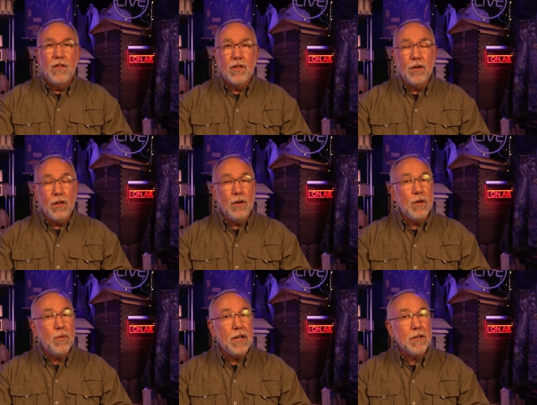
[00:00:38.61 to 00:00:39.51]
So, hello
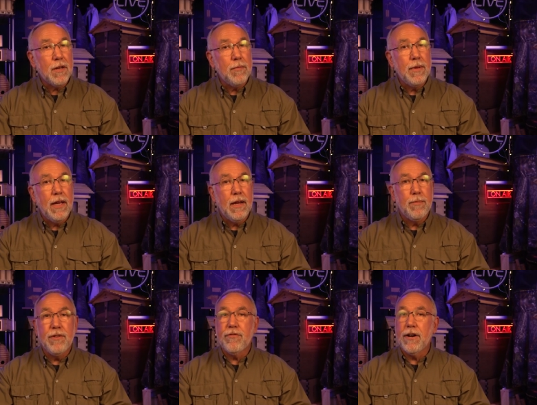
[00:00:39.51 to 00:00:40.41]
and welcome.
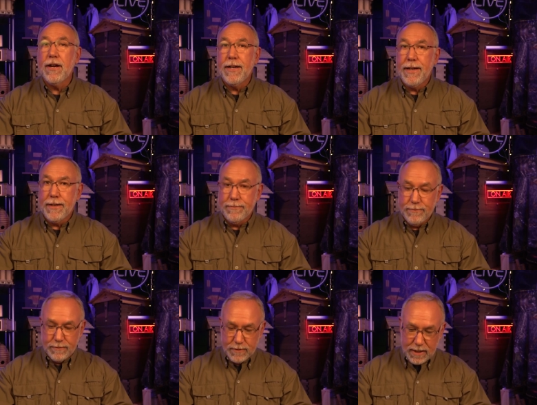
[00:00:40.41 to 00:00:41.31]
Happy Friday.
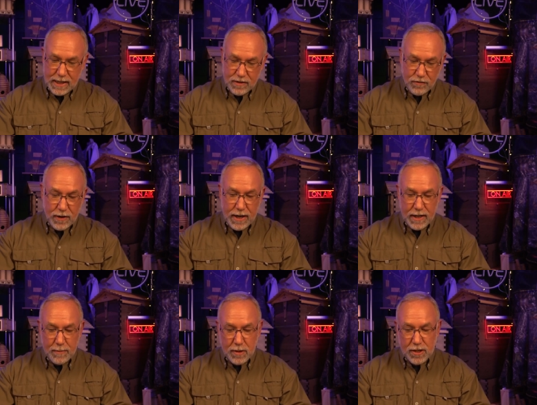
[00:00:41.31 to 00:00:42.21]
Today is
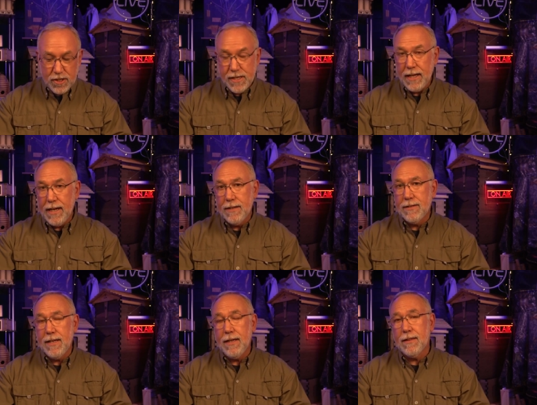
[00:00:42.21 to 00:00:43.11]
Friday, March the
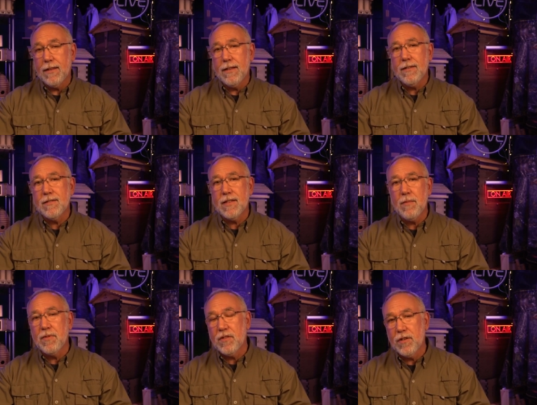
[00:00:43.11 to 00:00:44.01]
18th, and this is
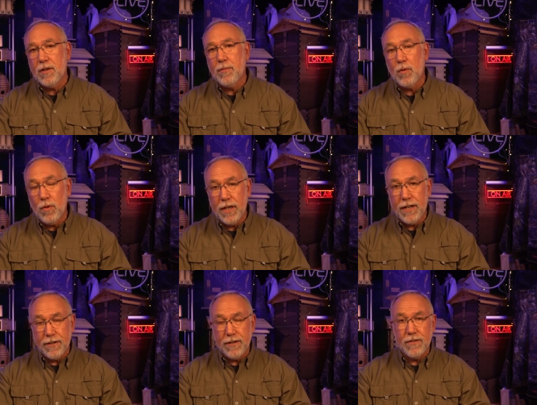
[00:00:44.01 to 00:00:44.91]
episode number
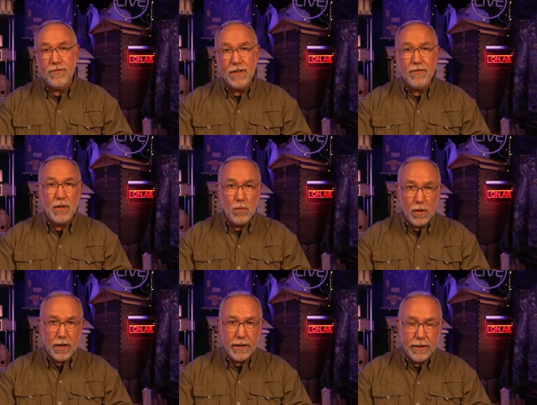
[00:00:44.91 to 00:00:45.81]

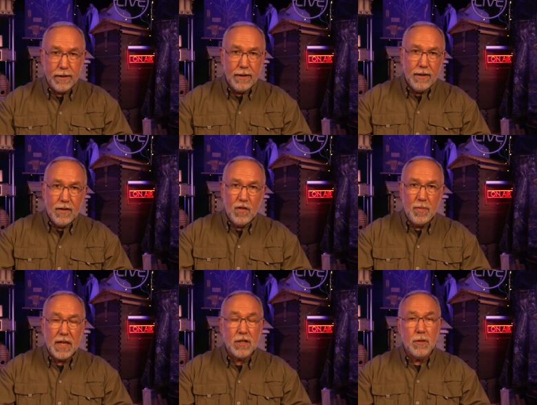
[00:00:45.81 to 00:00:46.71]
151 of
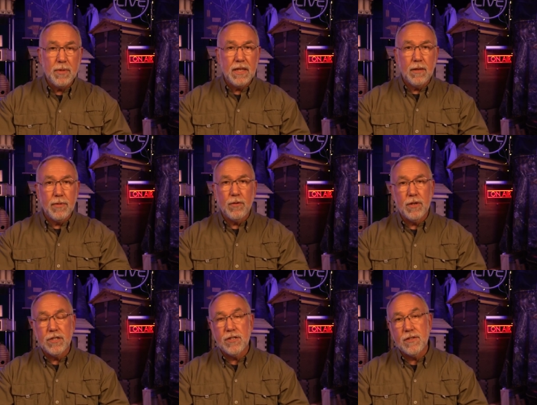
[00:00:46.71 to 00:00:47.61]
Backyard Beekeeping
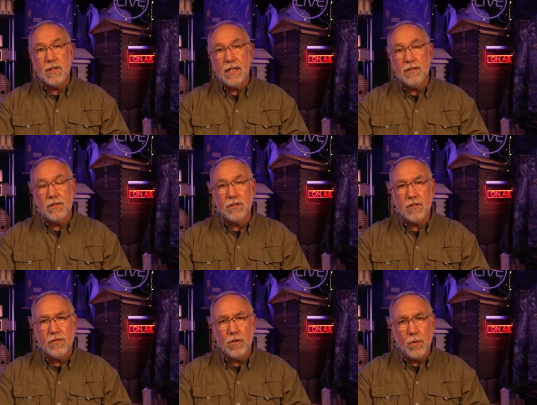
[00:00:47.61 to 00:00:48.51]
Questions and
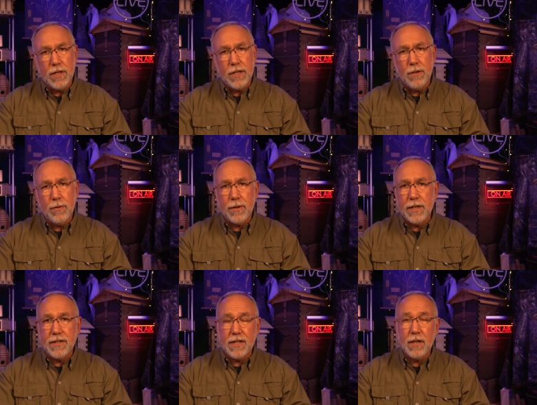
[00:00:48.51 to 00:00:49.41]
Answers. If you want to know what we're
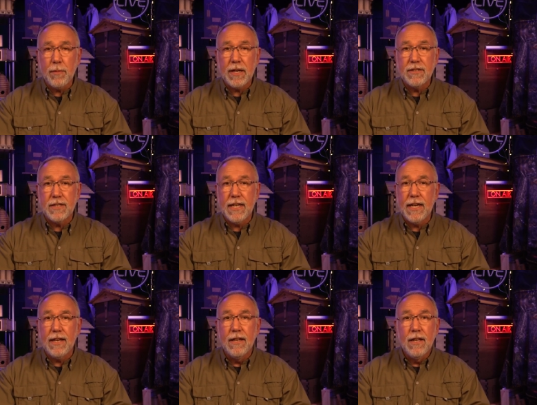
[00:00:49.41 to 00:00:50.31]
going to talk about
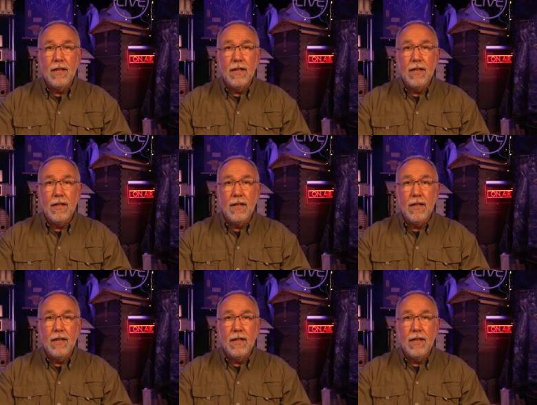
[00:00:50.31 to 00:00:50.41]
today,